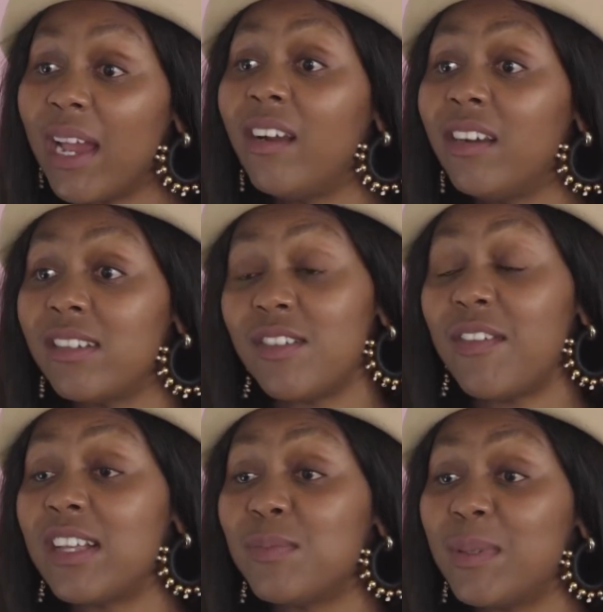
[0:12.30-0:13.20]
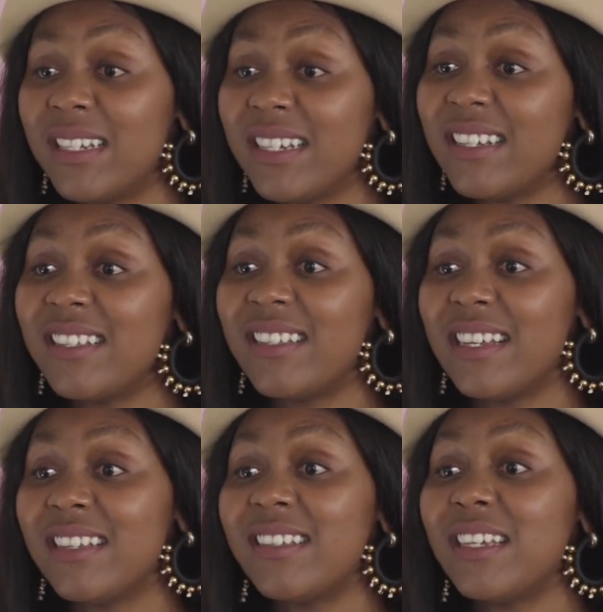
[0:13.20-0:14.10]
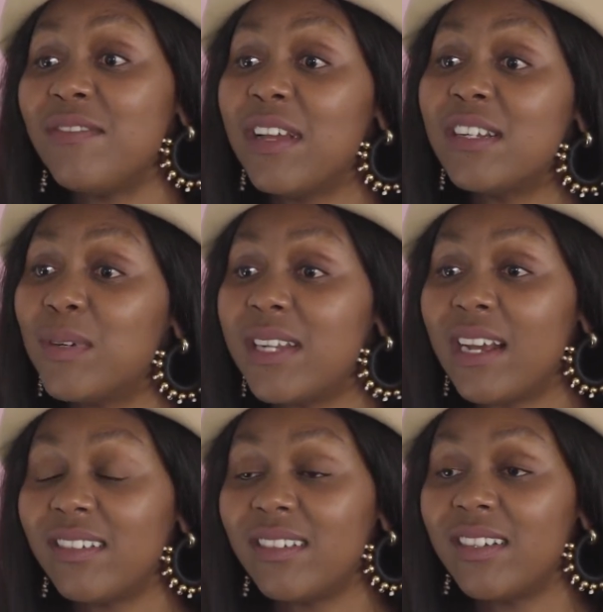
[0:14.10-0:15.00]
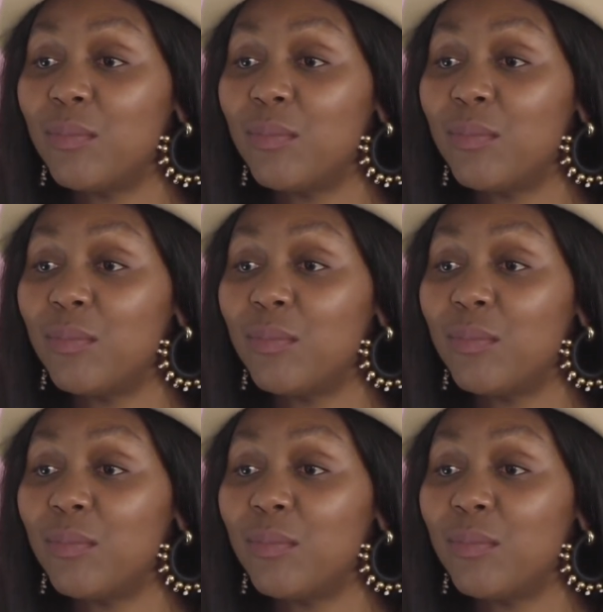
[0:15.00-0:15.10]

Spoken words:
areas of expertise is event production and